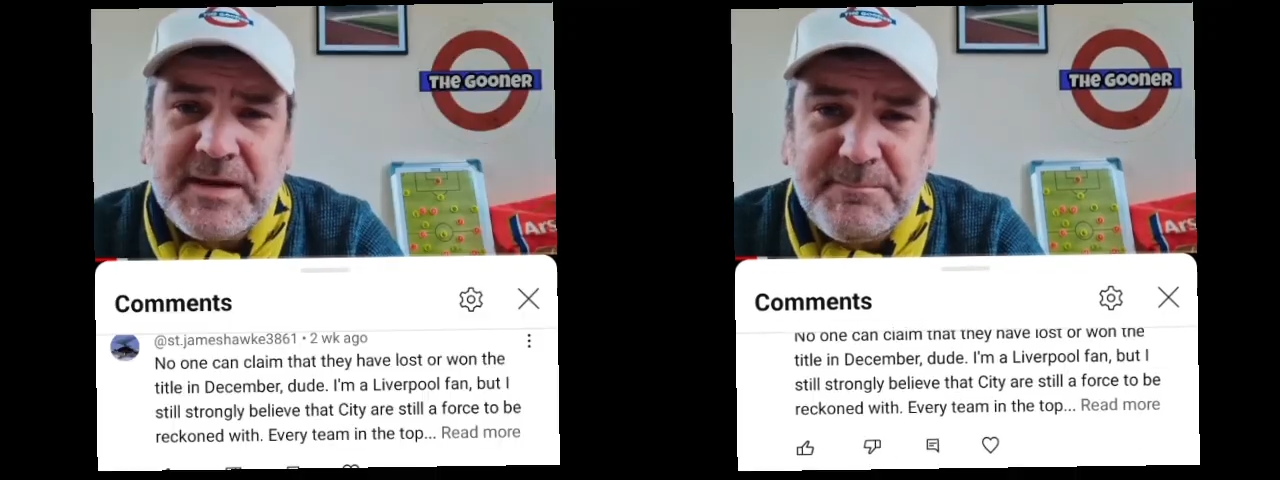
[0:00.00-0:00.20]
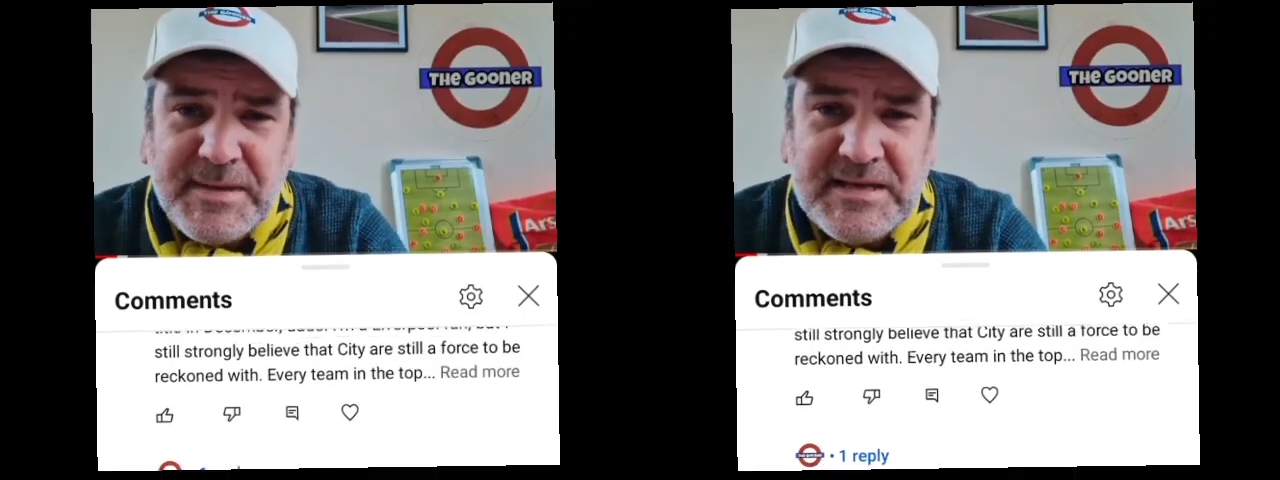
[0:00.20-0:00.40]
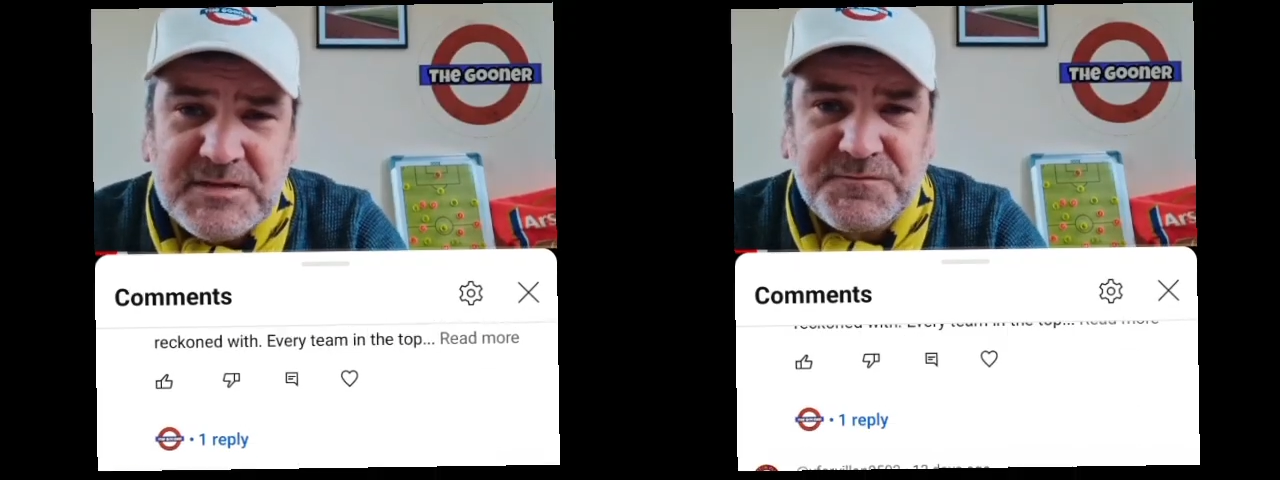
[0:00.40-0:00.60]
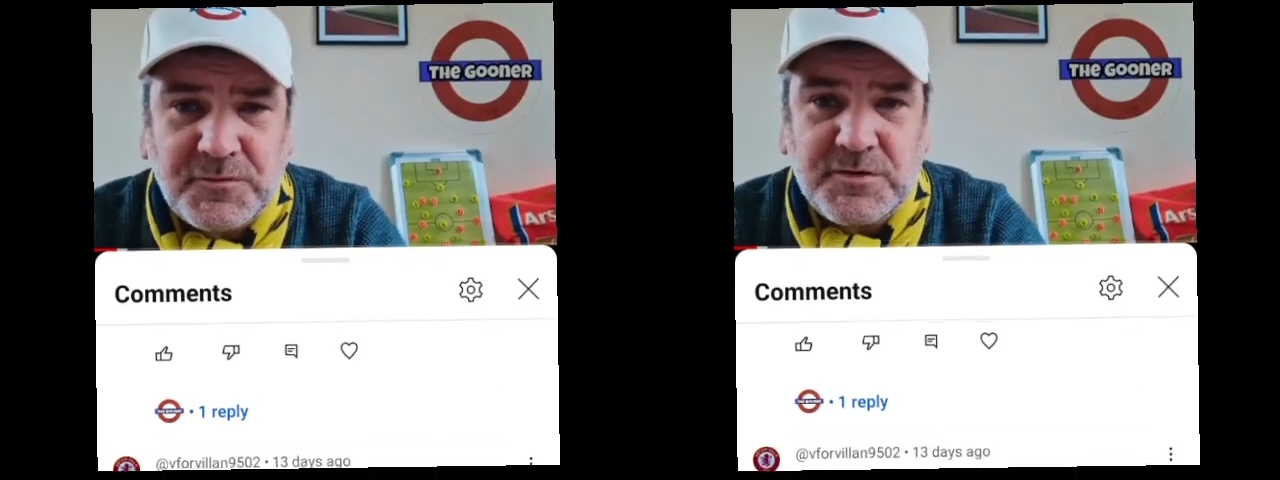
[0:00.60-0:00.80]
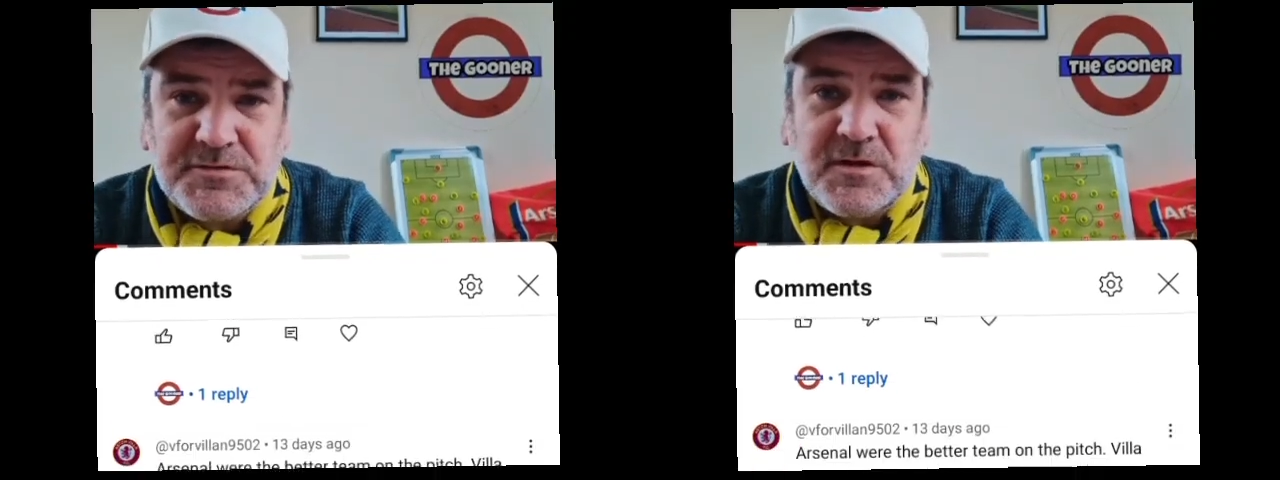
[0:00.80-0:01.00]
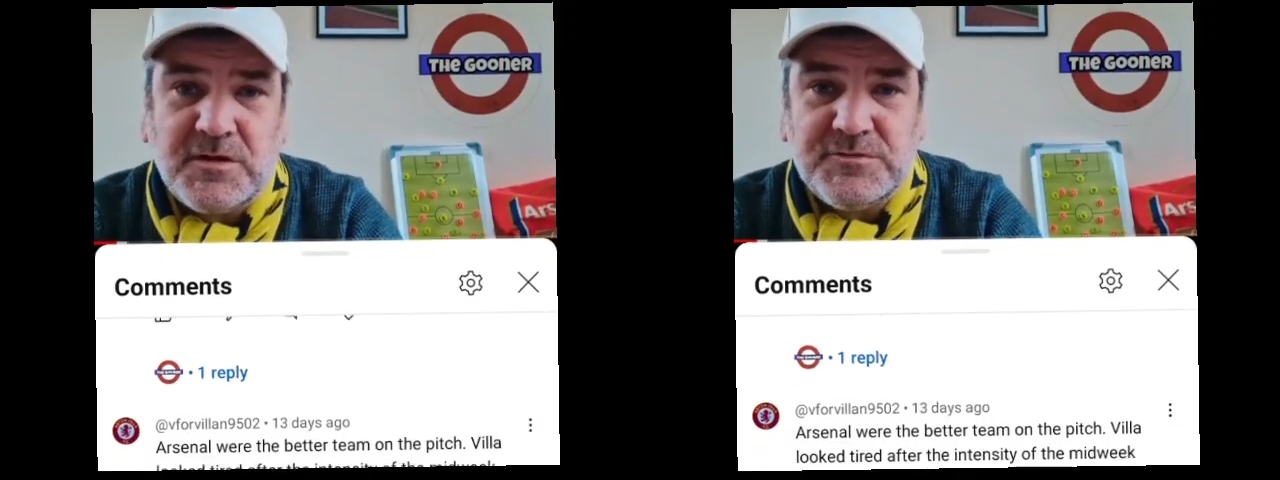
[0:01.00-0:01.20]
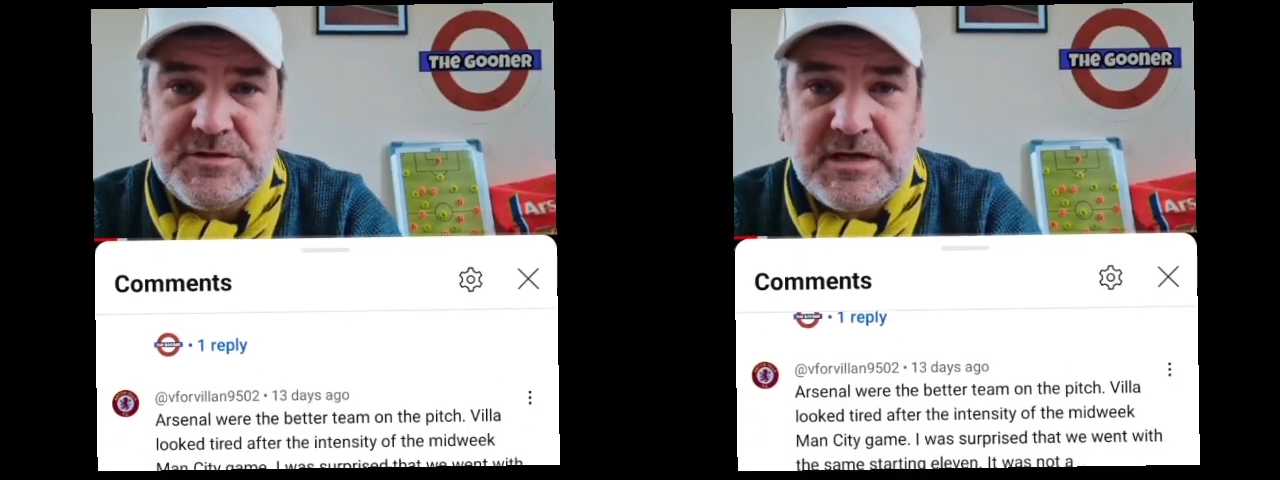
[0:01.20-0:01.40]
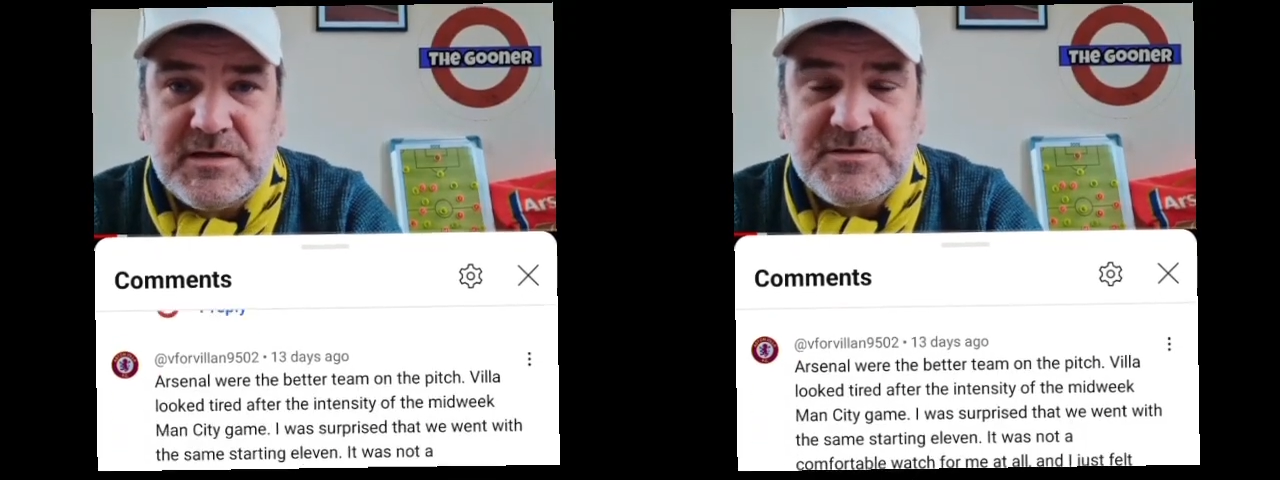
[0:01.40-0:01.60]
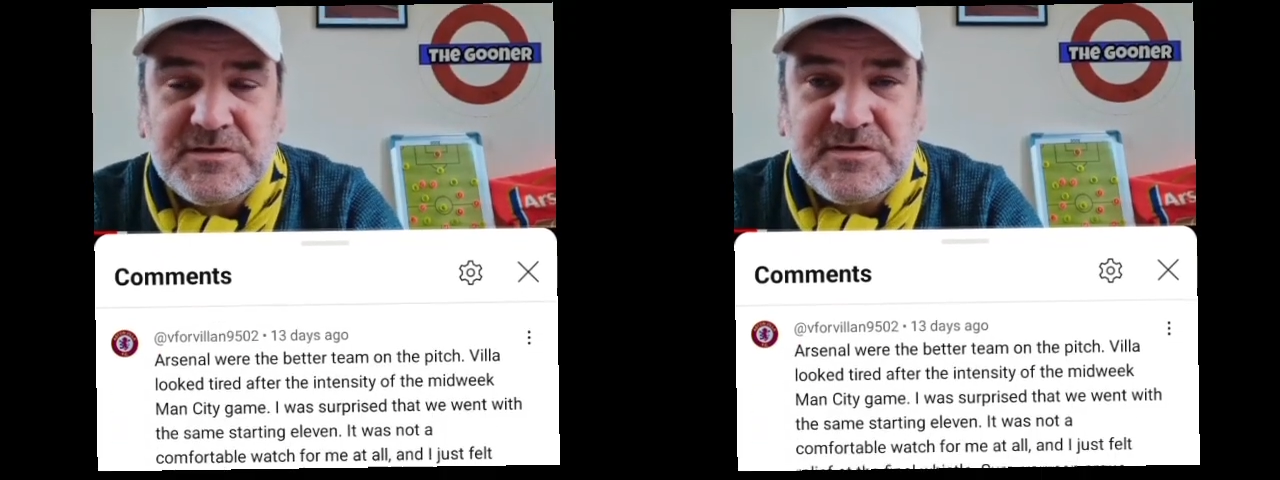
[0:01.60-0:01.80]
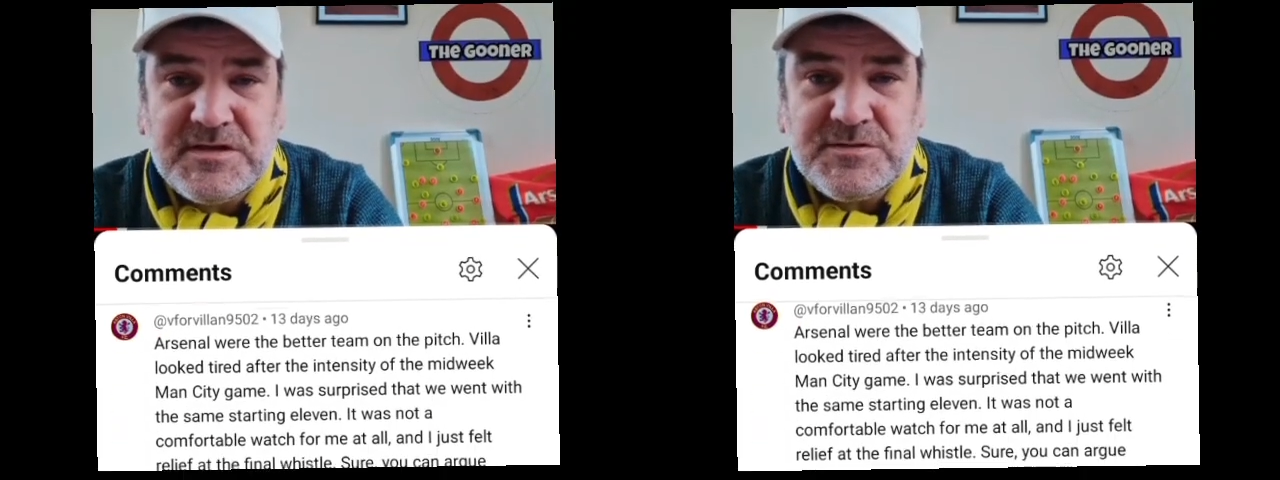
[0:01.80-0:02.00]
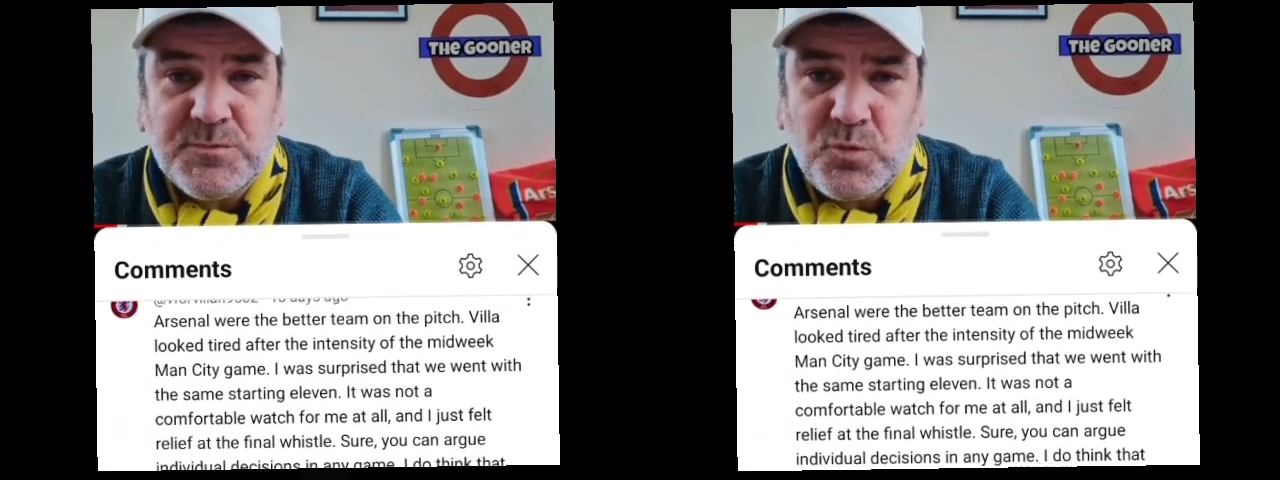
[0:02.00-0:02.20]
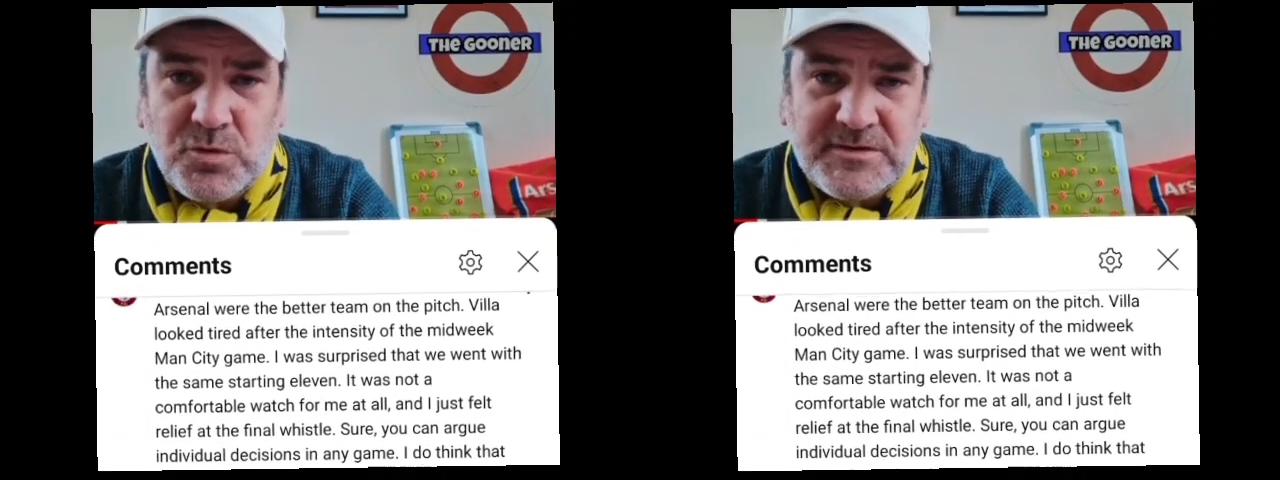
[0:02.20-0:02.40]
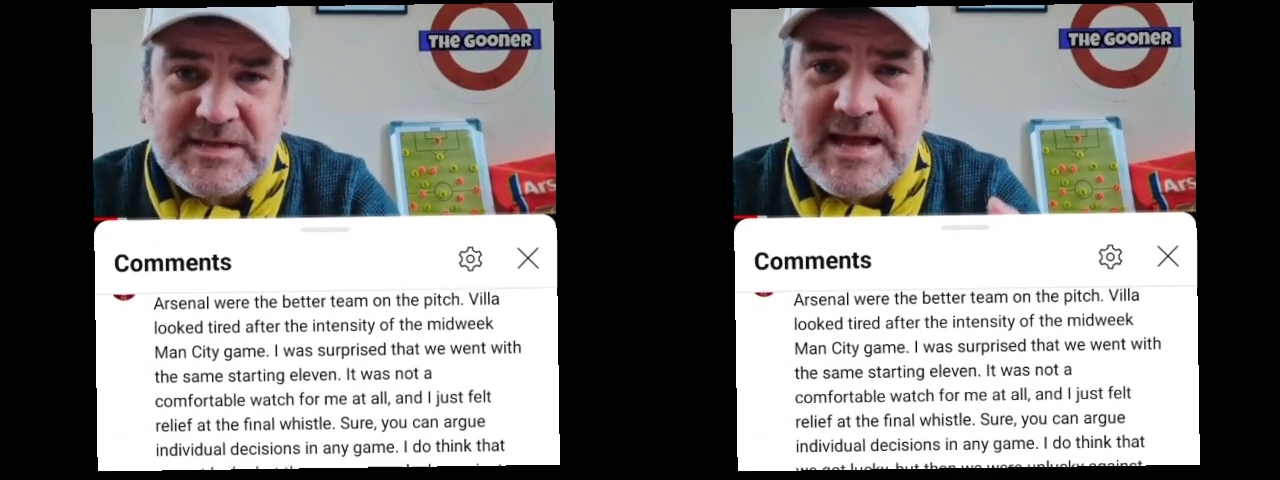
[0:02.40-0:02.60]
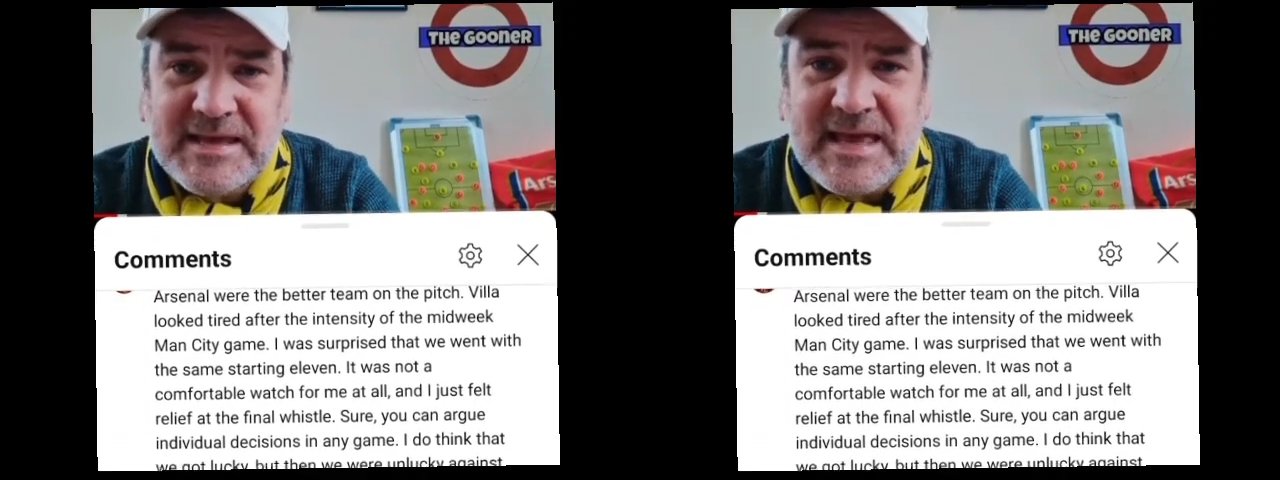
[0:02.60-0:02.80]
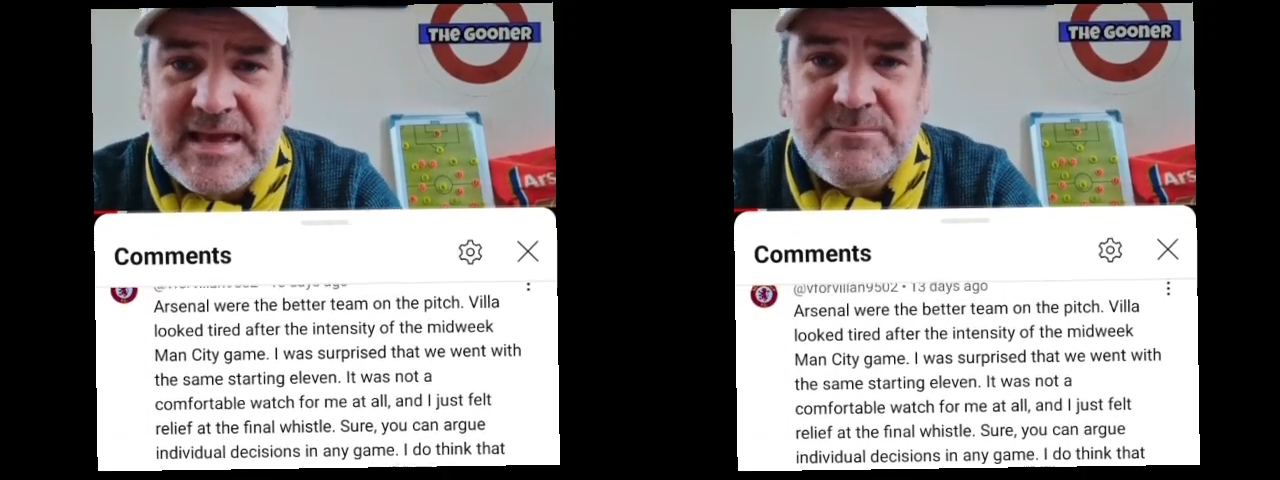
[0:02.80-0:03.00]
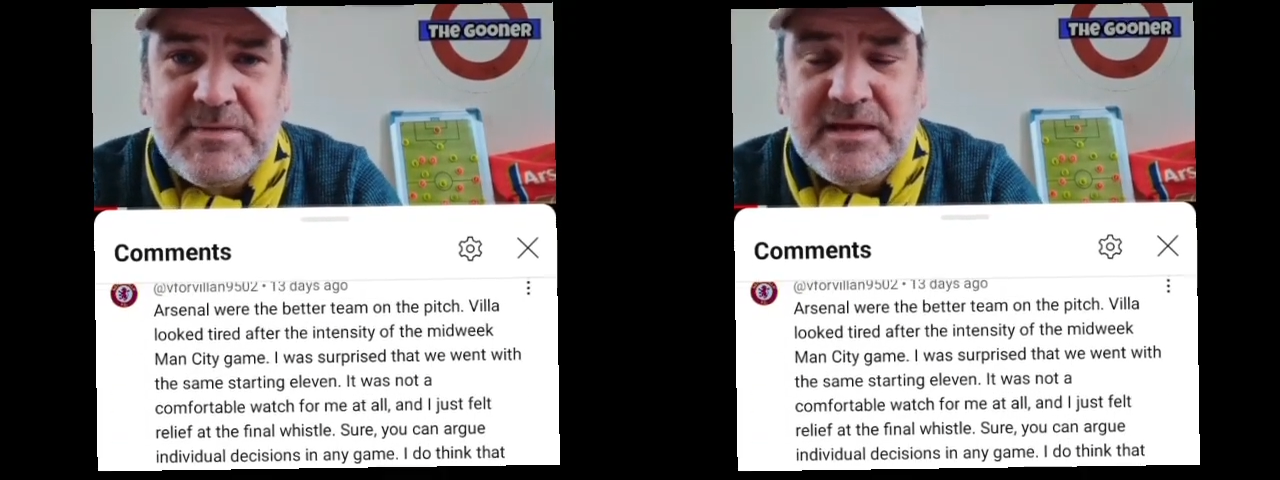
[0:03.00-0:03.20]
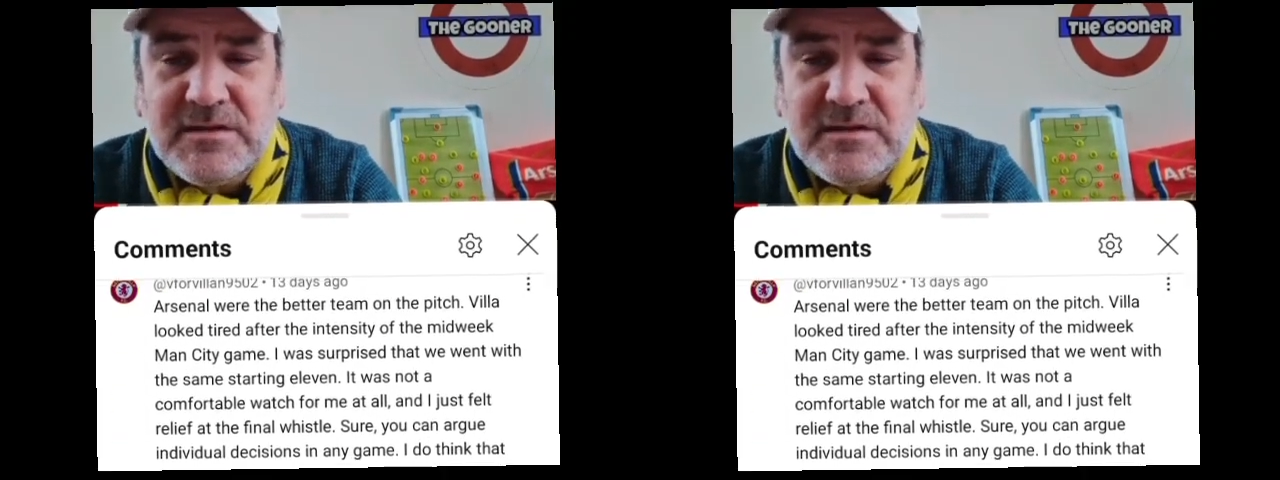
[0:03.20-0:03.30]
9502, or V for Villain.